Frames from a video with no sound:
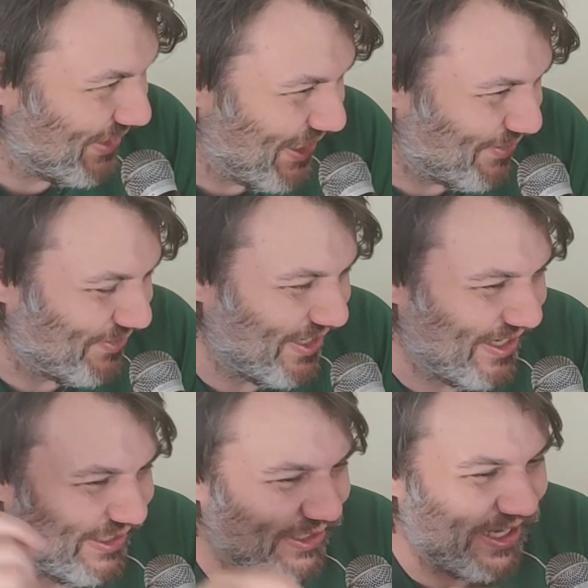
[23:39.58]
Yeah,
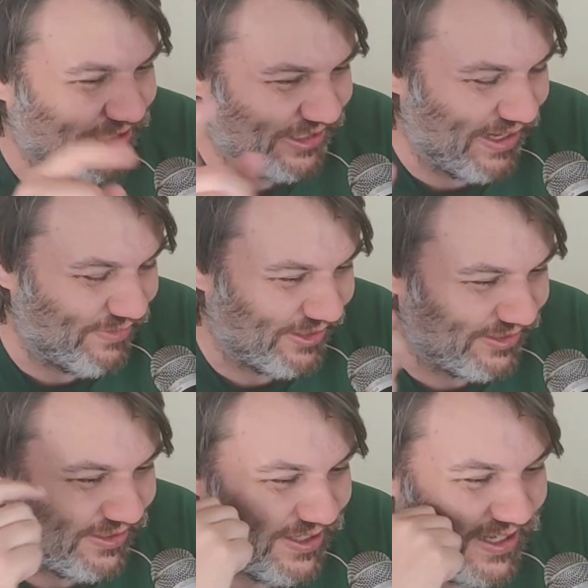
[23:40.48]
and he actually came and
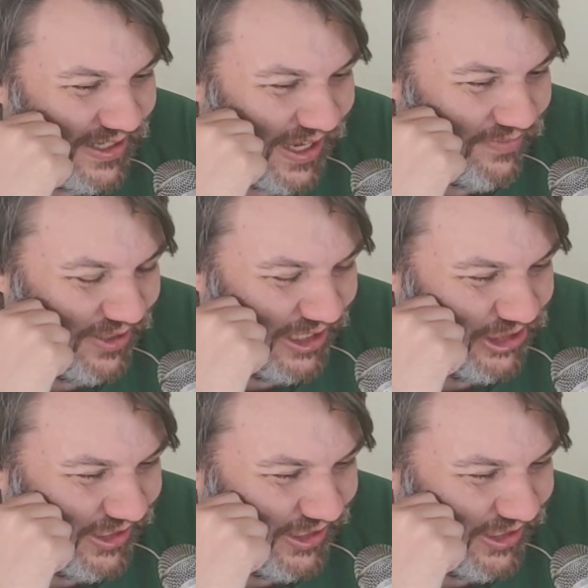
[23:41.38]
gave a lecture